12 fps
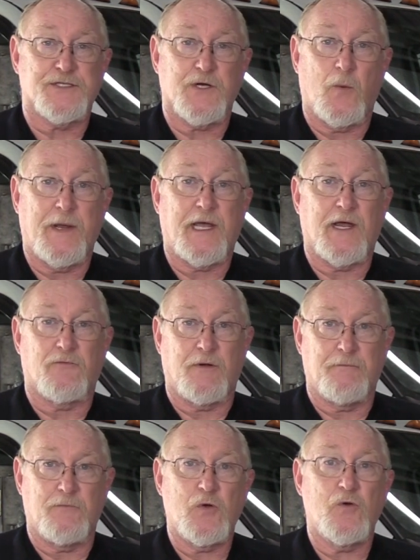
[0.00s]
so we can
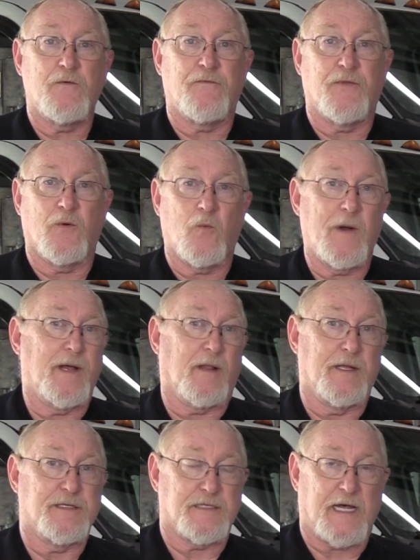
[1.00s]
remove the
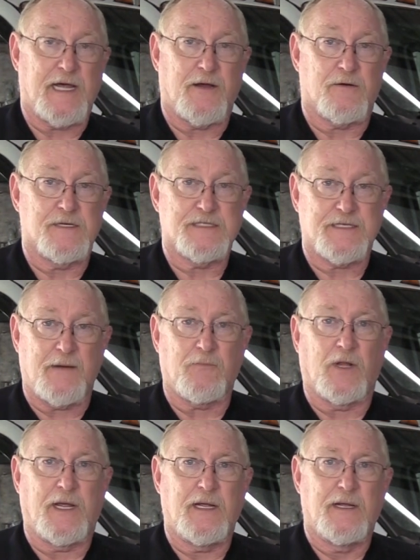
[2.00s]
wheel and tire
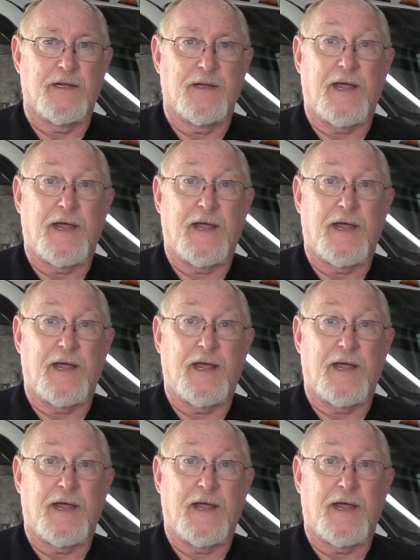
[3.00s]
assembly